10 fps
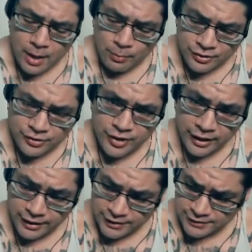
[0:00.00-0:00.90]
But the
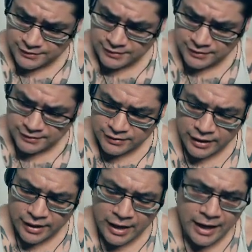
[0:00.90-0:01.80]
thing is, it's
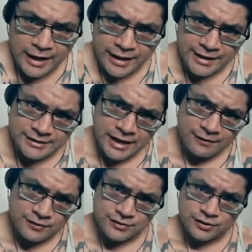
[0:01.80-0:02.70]
like I, I guess I
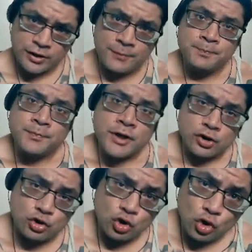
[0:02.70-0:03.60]
have this uh,
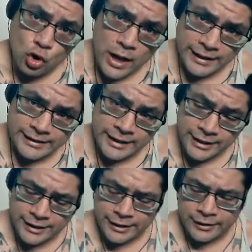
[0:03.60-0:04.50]
Google
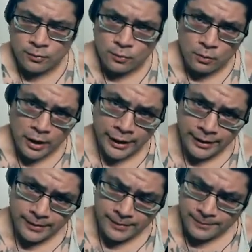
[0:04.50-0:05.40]
identity, right?